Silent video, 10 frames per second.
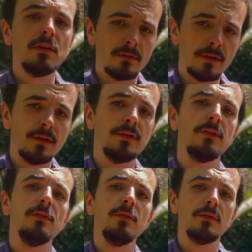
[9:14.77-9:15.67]
3,
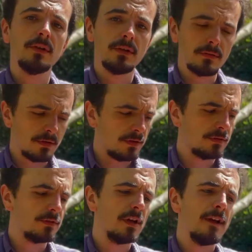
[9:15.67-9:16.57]
1,
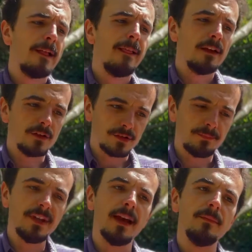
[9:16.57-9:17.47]
2. Because
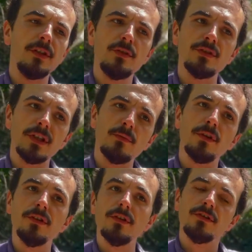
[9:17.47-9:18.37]
yeah, usually what
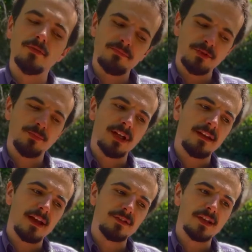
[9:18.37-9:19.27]
you do is you play
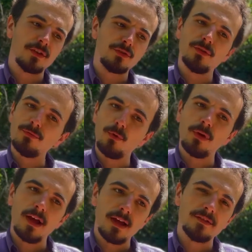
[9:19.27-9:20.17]
the A section, the 4
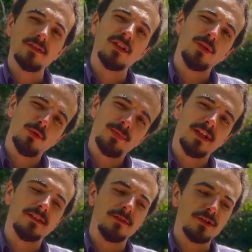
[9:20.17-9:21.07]
lines, and then you
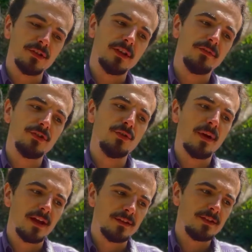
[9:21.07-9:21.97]
repeat it. So you'd have 2
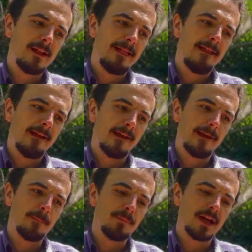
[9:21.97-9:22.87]
A's
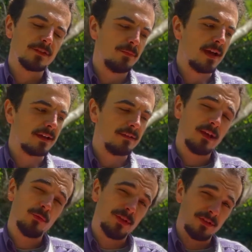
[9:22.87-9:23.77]
back to back, and
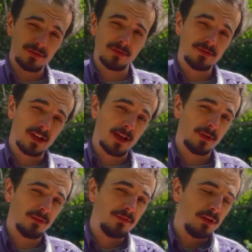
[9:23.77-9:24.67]
that would be the sort of
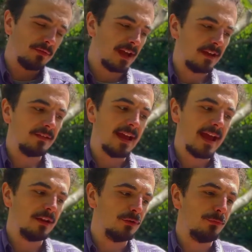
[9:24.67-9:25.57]
timing of getting the
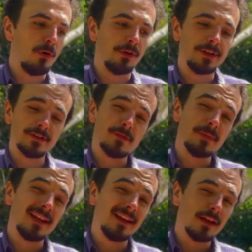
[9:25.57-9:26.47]
end of one into the
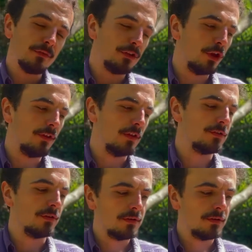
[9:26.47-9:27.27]
beginning of another. So.